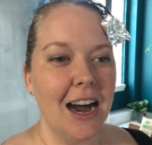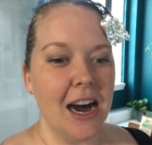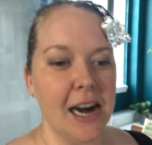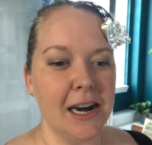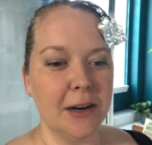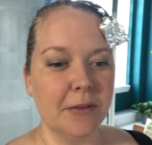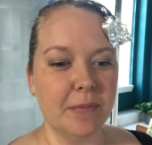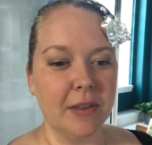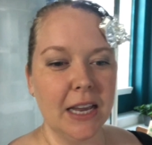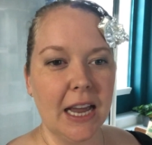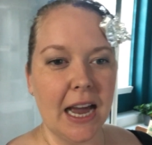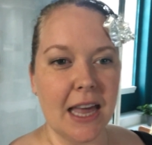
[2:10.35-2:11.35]
Um,
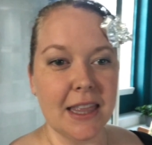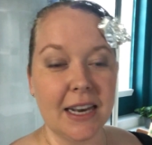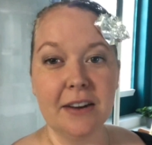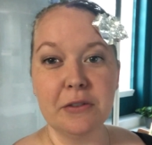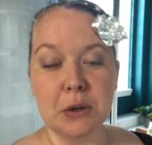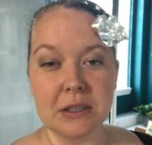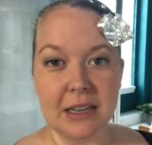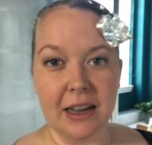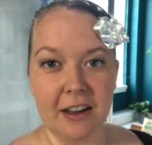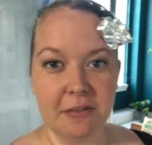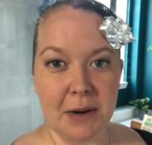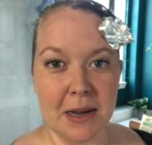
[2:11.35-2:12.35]
and then of course I
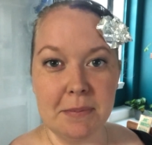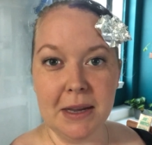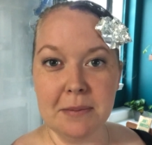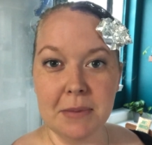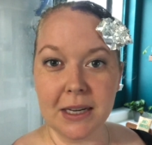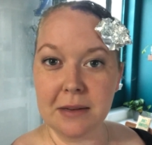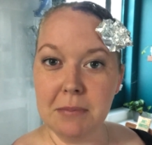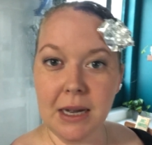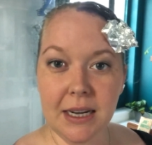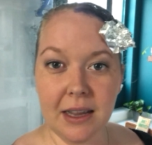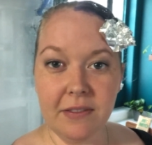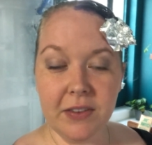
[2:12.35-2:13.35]
have my Mean Mug and
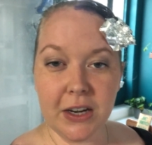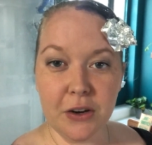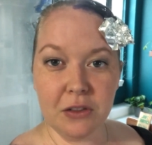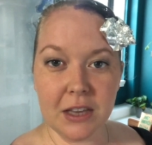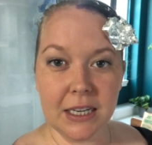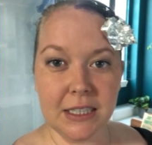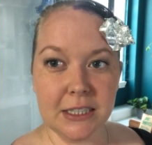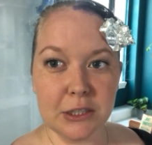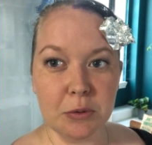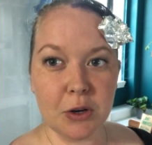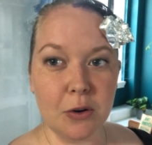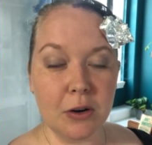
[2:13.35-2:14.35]
Monday video that I need
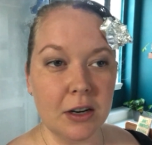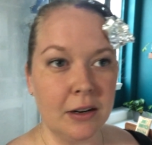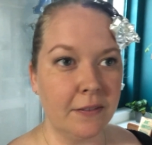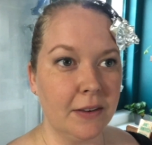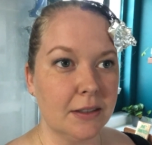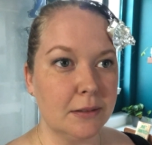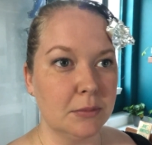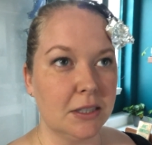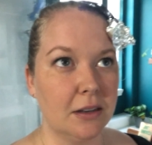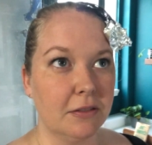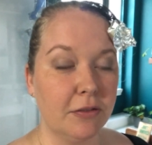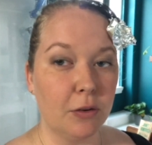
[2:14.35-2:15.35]
to record. I've got some
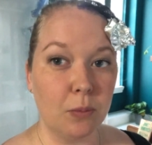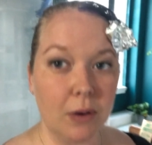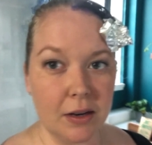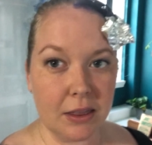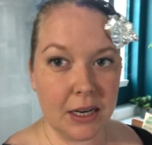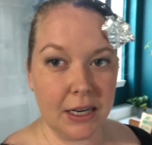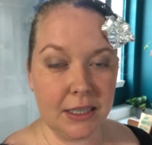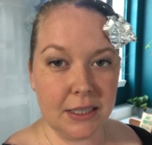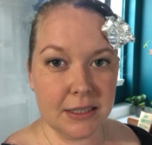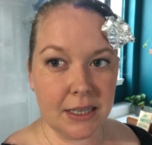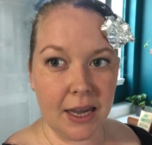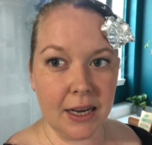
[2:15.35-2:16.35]
stuff for work that I
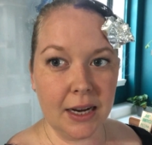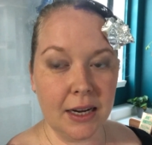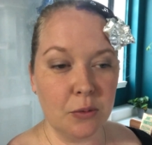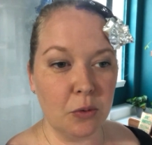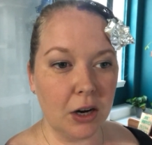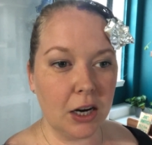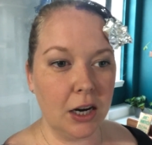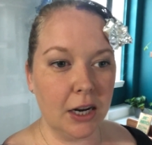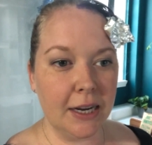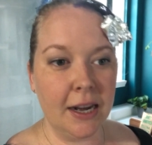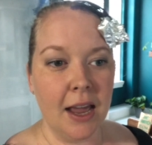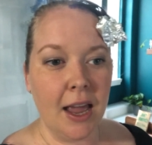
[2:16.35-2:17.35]
need to edit and work
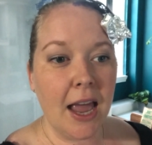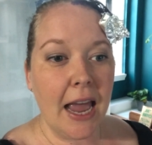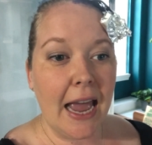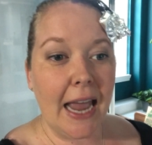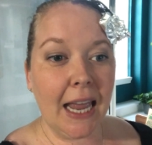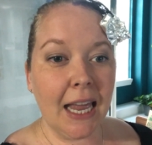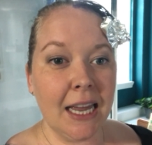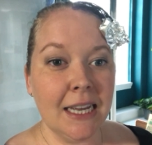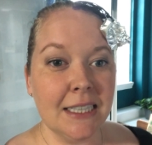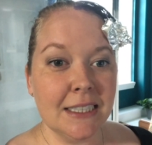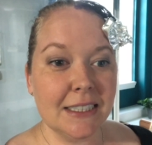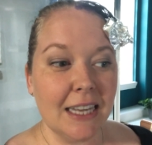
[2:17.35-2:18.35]
on.
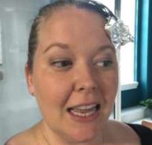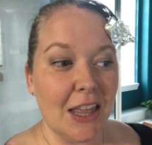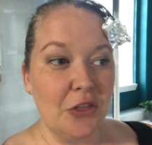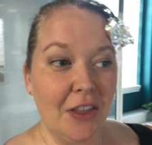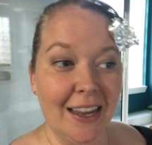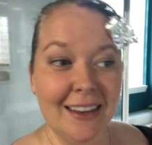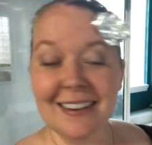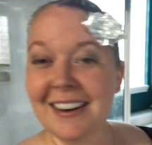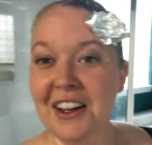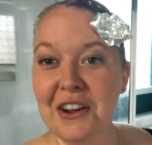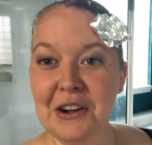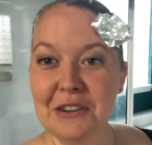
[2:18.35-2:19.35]
And
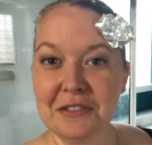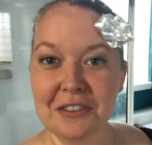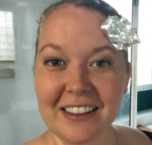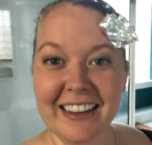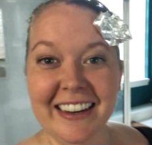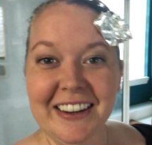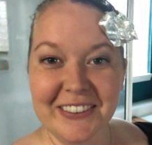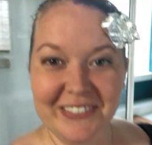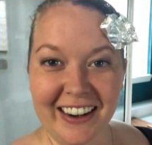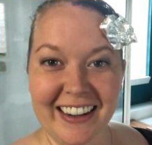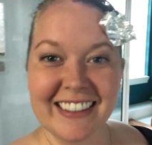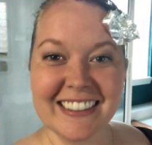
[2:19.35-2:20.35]
then hopefully
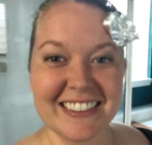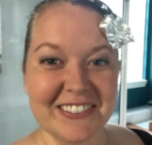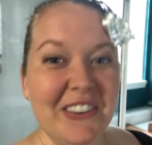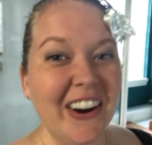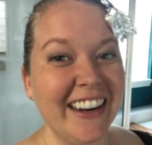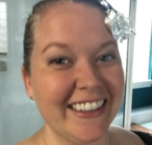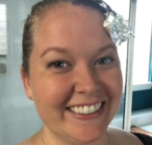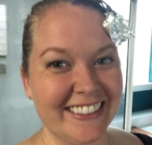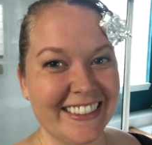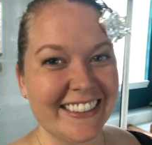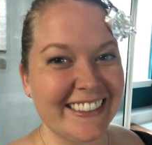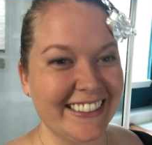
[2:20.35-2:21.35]
writing some
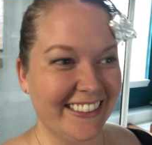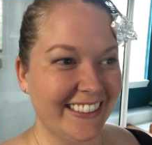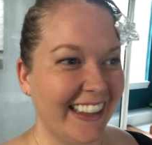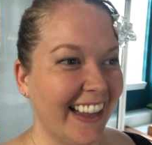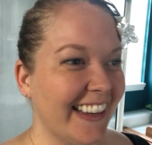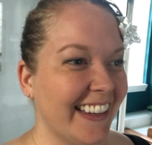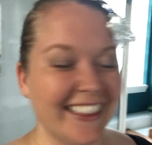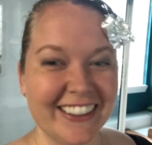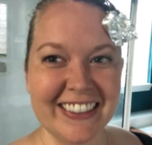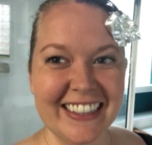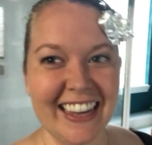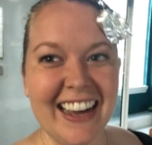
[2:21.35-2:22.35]
words, like
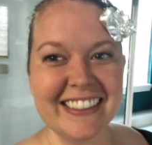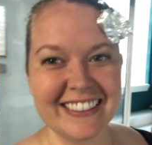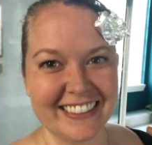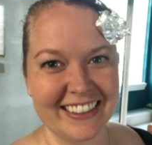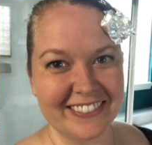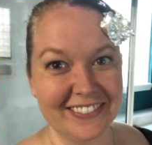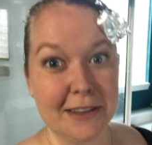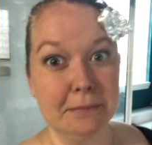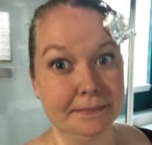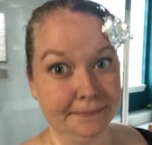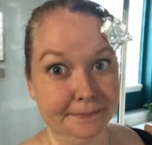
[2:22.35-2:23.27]
3,000 of them.